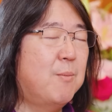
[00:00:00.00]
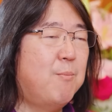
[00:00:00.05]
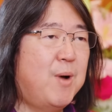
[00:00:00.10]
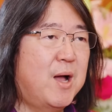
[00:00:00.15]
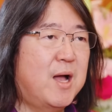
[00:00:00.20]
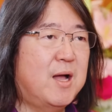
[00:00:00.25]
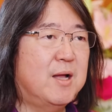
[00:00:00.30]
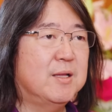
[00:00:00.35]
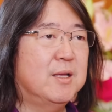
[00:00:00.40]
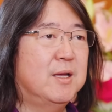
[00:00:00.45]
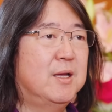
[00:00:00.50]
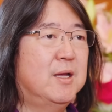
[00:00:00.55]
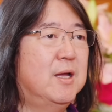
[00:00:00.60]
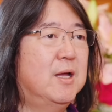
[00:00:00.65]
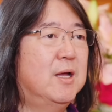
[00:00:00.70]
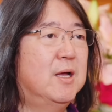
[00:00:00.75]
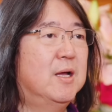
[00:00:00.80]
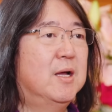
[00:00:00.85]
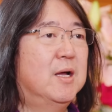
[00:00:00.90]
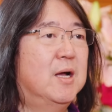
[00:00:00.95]
But
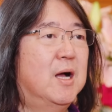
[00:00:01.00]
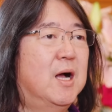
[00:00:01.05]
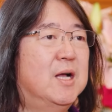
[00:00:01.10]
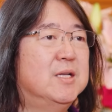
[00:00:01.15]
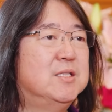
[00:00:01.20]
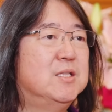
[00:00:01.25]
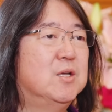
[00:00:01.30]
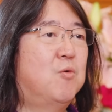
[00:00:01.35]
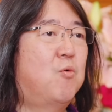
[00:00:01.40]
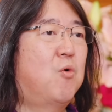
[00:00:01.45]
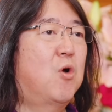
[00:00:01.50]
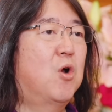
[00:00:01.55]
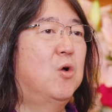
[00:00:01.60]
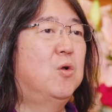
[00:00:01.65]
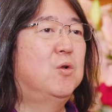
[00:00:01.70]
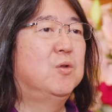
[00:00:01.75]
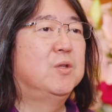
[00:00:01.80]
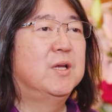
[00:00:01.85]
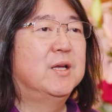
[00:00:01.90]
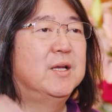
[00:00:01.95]
as the
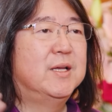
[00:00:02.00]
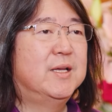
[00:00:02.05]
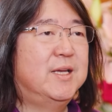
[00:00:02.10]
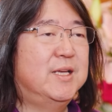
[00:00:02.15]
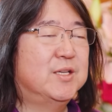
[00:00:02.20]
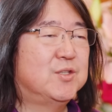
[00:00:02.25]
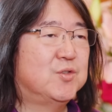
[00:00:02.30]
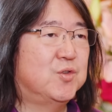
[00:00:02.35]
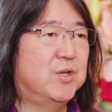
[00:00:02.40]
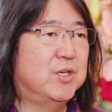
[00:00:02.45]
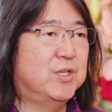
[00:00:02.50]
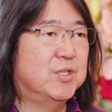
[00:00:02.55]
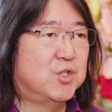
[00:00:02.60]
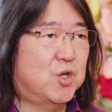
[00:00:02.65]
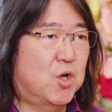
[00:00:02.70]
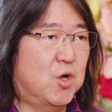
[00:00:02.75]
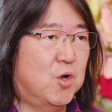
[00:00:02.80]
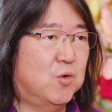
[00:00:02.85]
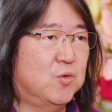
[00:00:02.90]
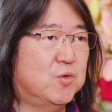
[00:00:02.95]
world history
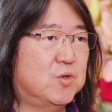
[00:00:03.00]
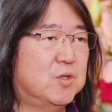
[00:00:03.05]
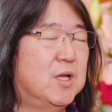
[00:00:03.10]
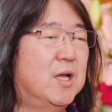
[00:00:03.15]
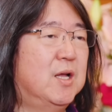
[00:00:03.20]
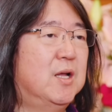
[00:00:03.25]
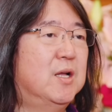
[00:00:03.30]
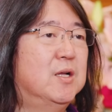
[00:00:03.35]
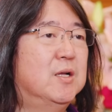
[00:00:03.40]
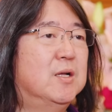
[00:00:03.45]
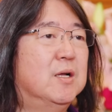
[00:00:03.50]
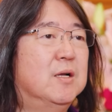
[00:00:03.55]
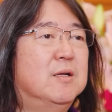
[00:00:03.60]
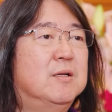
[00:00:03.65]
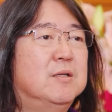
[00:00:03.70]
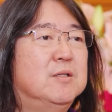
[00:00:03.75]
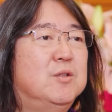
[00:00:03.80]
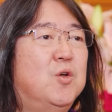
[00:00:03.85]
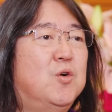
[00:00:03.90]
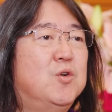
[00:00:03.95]
shows,
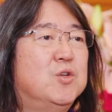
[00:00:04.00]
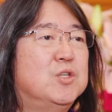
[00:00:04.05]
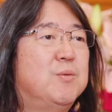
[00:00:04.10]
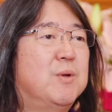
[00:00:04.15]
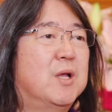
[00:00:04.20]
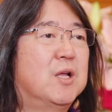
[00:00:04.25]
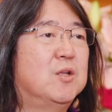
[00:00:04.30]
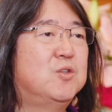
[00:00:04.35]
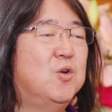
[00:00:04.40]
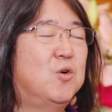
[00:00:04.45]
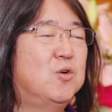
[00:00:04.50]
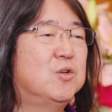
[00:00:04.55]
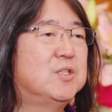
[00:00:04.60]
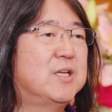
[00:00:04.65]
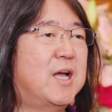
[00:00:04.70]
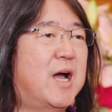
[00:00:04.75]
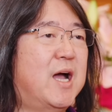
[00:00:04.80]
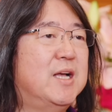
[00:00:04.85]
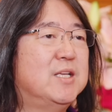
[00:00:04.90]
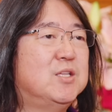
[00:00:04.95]
those
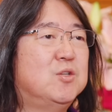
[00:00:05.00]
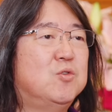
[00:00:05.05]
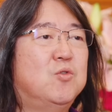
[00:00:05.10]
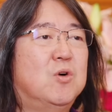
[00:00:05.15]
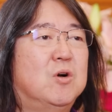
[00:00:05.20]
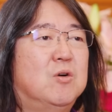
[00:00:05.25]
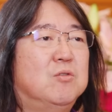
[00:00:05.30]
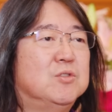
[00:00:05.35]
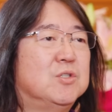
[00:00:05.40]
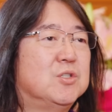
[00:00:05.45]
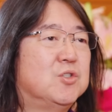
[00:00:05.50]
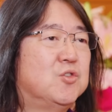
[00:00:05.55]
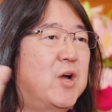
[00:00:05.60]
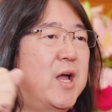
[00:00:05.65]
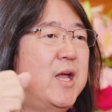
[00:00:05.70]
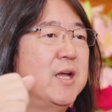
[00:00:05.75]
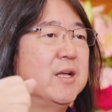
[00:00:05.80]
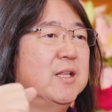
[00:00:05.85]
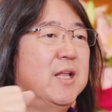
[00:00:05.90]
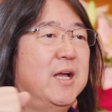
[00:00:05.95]
guys who are on strike,